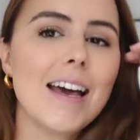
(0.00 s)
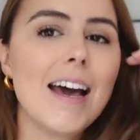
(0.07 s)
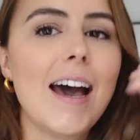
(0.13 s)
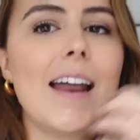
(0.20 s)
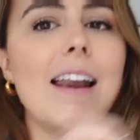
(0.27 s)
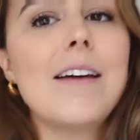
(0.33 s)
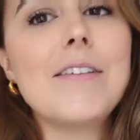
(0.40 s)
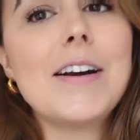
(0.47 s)

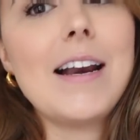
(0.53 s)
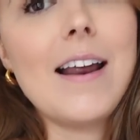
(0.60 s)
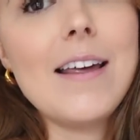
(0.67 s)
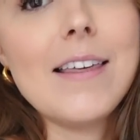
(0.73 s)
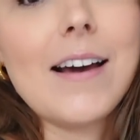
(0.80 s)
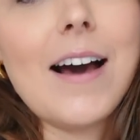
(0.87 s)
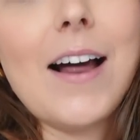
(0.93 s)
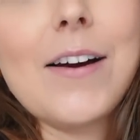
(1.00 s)
And I really
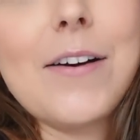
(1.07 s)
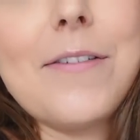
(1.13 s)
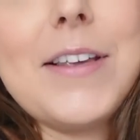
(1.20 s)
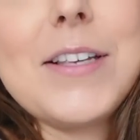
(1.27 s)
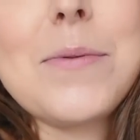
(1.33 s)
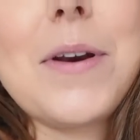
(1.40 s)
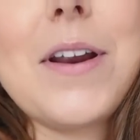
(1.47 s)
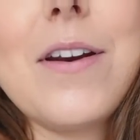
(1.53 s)
like the color of
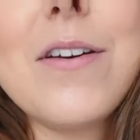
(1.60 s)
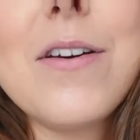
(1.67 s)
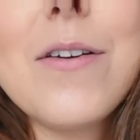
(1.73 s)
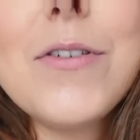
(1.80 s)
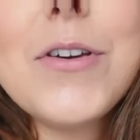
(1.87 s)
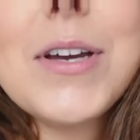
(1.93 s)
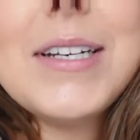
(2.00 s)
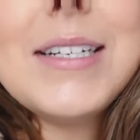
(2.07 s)
this one. I don't know
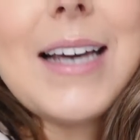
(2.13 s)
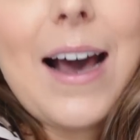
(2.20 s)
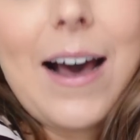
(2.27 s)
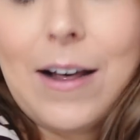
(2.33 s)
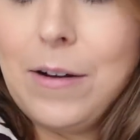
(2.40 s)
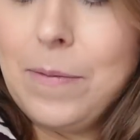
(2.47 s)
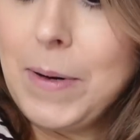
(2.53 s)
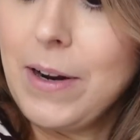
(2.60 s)
if you can
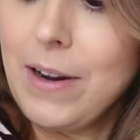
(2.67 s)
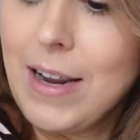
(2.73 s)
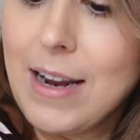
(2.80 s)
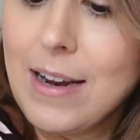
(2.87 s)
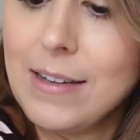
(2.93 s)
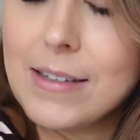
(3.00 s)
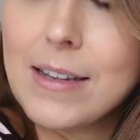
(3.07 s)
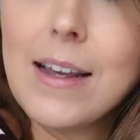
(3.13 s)
tell, but
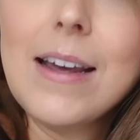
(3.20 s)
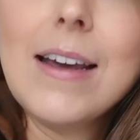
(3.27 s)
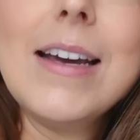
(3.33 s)
it's,